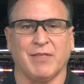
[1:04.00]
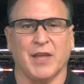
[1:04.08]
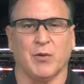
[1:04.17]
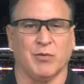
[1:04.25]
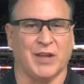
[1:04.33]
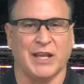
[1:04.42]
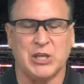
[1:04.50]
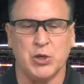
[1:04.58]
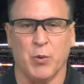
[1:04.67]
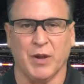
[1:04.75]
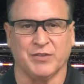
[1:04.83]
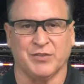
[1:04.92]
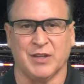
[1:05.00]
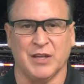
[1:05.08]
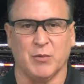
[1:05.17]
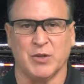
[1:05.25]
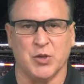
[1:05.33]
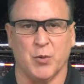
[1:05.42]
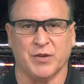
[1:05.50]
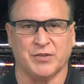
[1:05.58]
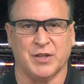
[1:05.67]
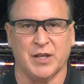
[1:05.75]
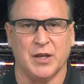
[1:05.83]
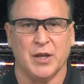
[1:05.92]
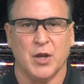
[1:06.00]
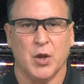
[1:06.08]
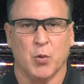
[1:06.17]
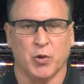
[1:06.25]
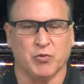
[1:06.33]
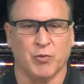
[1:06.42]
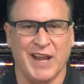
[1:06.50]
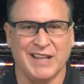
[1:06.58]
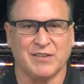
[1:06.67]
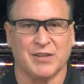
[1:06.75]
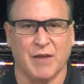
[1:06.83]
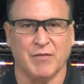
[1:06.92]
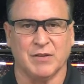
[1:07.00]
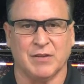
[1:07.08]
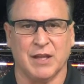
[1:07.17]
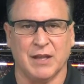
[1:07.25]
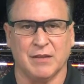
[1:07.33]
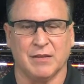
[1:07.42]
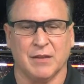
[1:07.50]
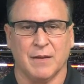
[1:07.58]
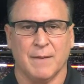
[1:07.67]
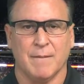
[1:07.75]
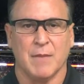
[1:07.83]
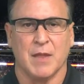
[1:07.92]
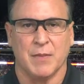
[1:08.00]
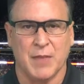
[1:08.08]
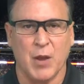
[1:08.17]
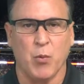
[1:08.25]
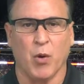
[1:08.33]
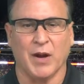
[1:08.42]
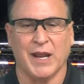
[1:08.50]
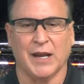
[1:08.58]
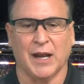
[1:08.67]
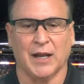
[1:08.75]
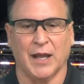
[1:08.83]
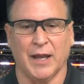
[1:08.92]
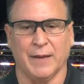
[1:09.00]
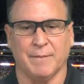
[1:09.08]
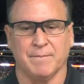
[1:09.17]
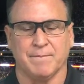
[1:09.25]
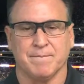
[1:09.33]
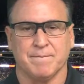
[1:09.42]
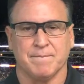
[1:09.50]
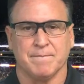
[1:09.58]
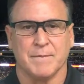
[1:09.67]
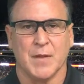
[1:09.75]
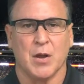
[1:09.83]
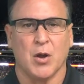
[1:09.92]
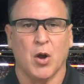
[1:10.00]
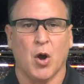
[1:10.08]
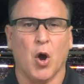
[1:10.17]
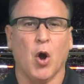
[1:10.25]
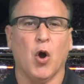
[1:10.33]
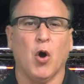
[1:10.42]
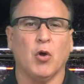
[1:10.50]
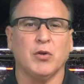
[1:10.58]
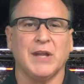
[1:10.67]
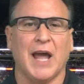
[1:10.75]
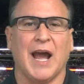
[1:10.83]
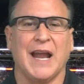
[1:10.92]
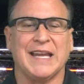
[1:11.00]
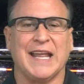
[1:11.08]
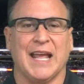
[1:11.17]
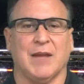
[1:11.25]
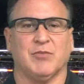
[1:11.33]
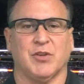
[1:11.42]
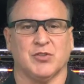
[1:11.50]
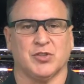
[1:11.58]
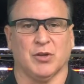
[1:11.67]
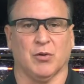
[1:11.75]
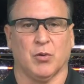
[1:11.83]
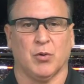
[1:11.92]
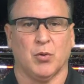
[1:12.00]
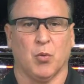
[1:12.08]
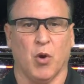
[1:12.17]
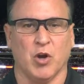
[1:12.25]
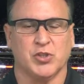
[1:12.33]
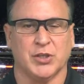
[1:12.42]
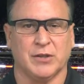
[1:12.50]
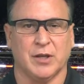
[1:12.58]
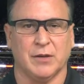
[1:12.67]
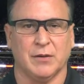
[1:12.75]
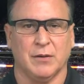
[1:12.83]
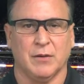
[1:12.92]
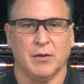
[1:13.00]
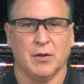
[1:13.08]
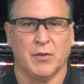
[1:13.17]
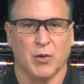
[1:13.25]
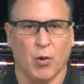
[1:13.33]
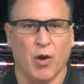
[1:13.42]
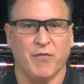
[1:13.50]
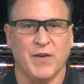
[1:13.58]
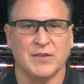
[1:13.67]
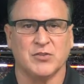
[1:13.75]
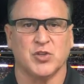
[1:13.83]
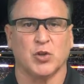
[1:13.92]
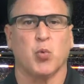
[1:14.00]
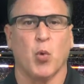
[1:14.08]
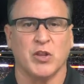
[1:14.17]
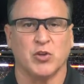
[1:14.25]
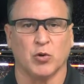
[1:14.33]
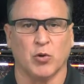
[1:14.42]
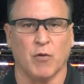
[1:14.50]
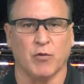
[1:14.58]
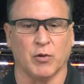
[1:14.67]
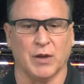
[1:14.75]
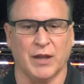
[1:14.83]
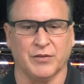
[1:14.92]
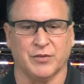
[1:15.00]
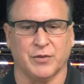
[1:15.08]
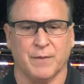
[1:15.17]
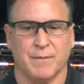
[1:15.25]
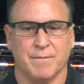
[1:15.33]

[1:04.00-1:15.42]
think, was like USC when USC was ranked 17th. They won in LA. All nine games this year, Washington, their offense, just one turnover or less.